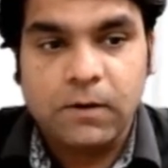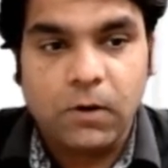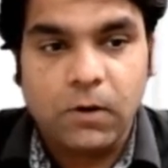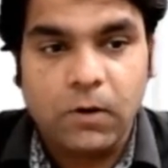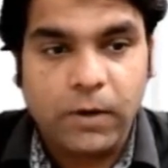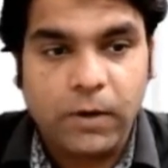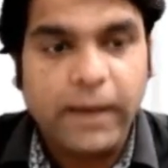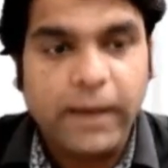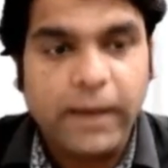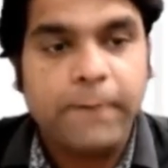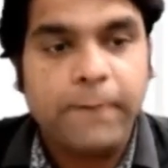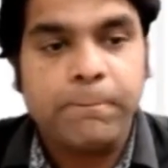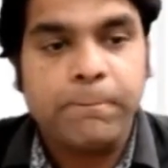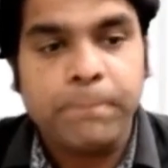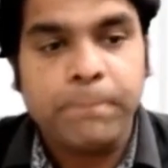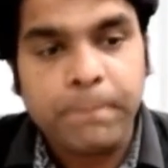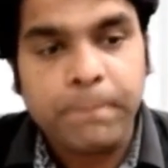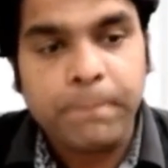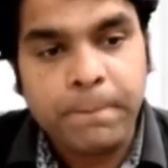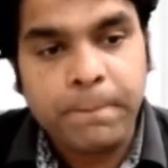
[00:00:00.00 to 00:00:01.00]
Okay.
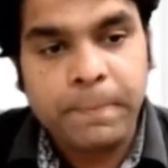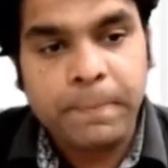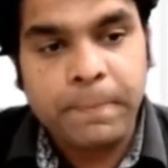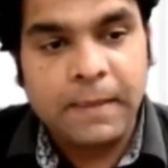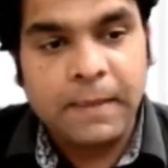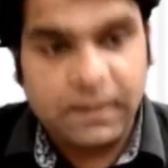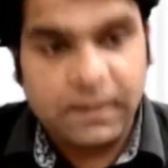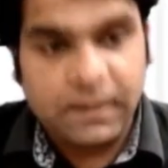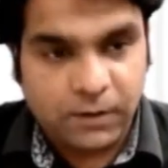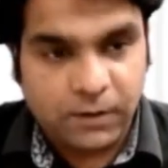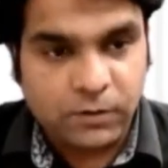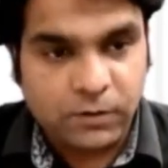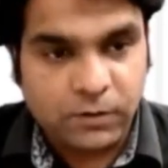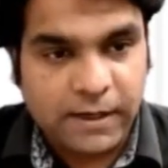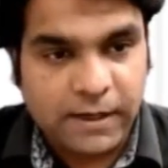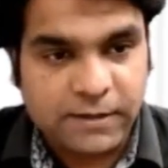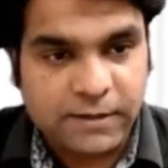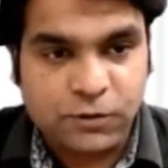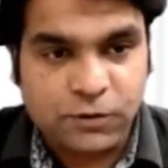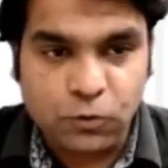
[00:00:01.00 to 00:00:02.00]
Now there
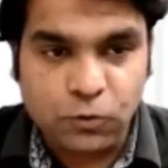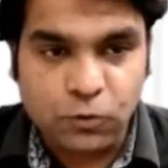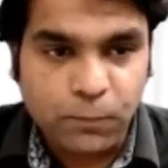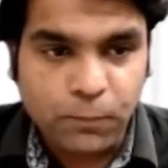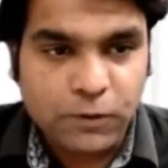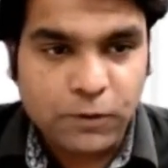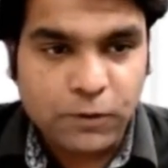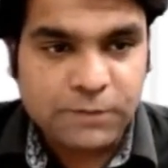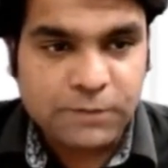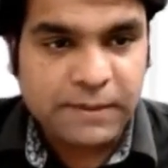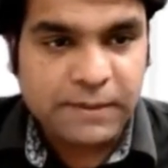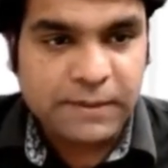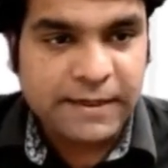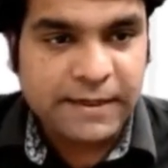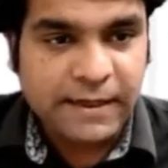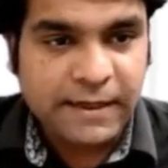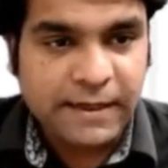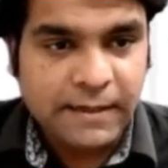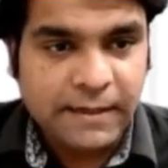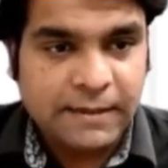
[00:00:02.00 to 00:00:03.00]
is a two
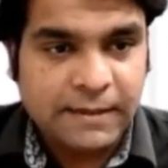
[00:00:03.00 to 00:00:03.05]
possibility.